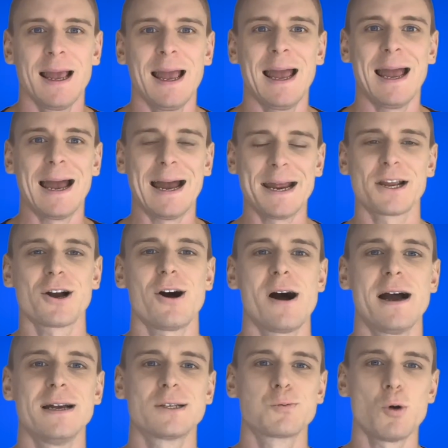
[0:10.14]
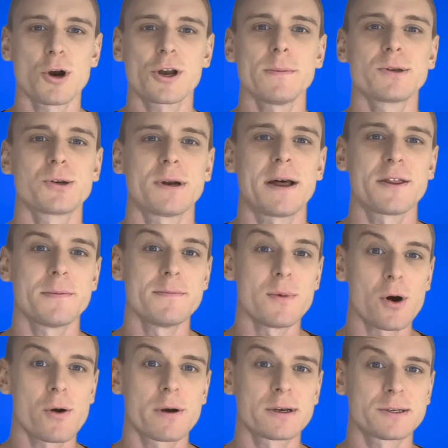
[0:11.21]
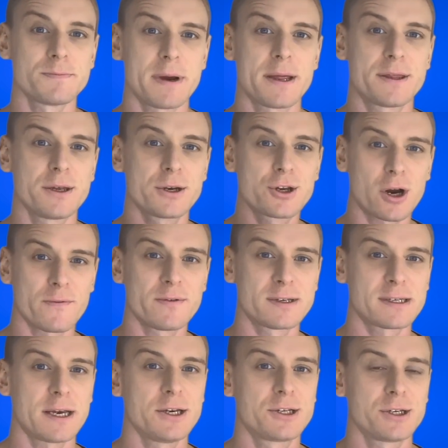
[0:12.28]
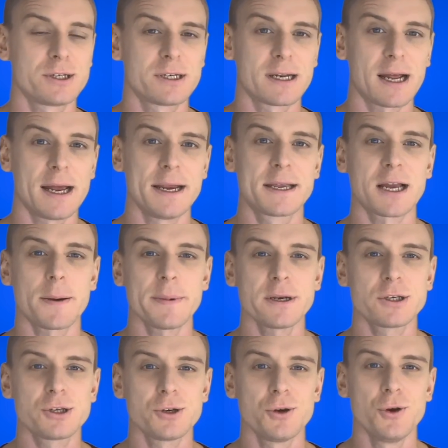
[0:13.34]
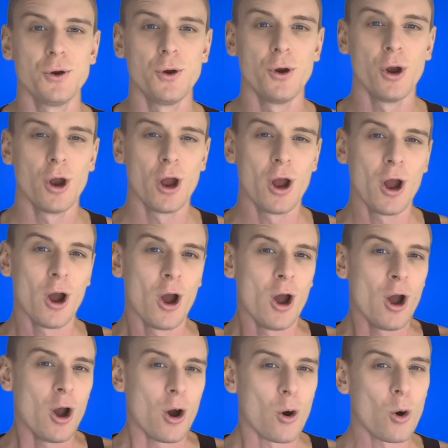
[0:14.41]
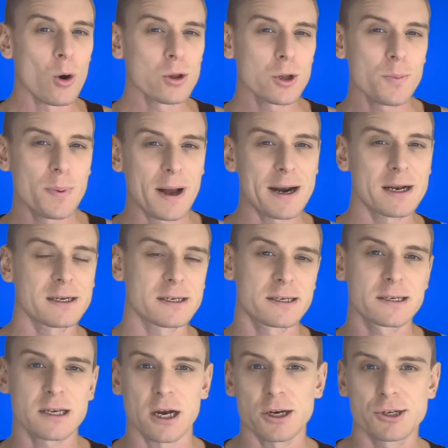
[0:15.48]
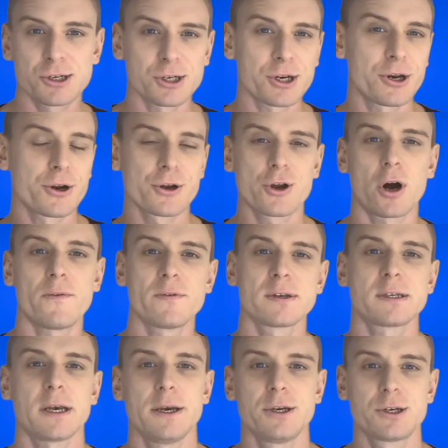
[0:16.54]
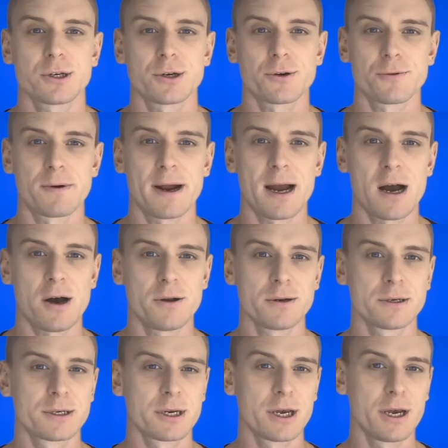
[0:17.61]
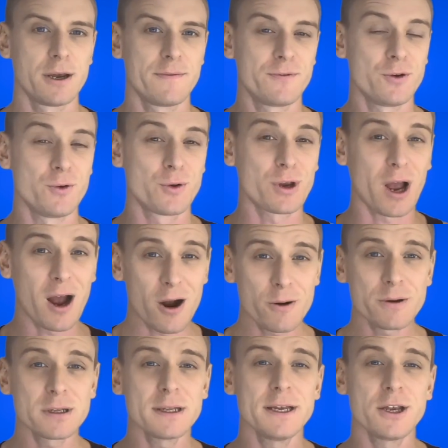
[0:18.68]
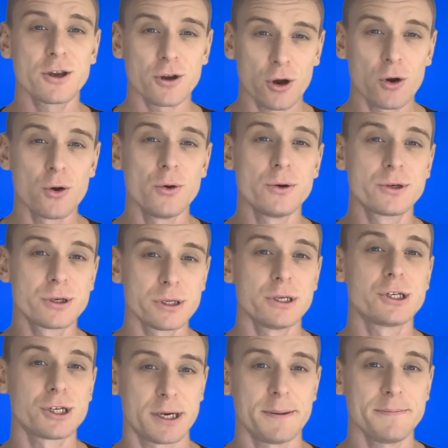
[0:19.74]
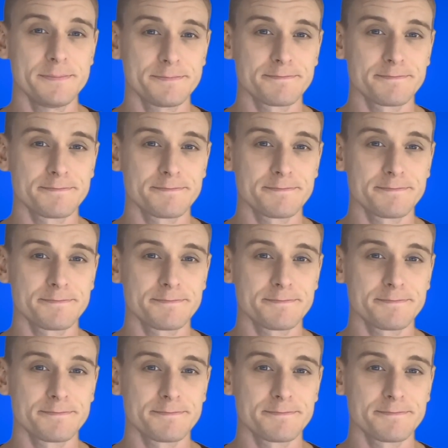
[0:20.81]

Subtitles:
Hey guys, welcome to another Morris Method conversation today. Coming to you all about a discussion and a conversation around if you currently go to the gym